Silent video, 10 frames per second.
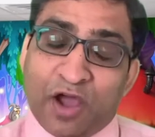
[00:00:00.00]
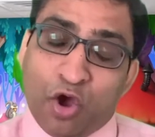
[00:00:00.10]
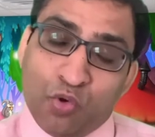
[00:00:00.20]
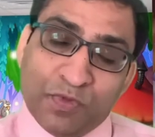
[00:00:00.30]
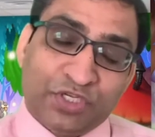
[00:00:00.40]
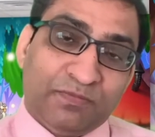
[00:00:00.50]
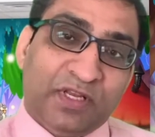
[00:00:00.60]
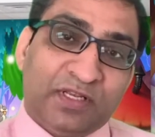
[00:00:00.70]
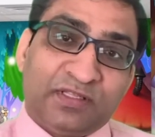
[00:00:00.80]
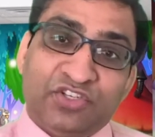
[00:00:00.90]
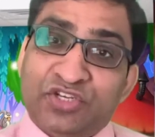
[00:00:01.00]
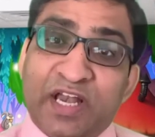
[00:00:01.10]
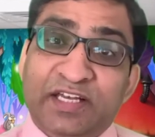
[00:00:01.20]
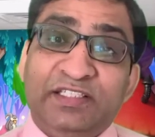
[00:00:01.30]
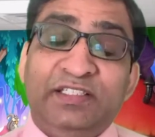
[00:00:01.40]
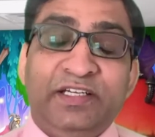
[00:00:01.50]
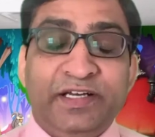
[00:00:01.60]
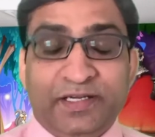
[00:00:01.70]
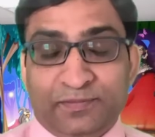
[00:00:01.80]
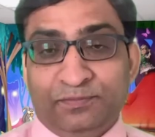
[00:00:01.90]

how much milk the child is needed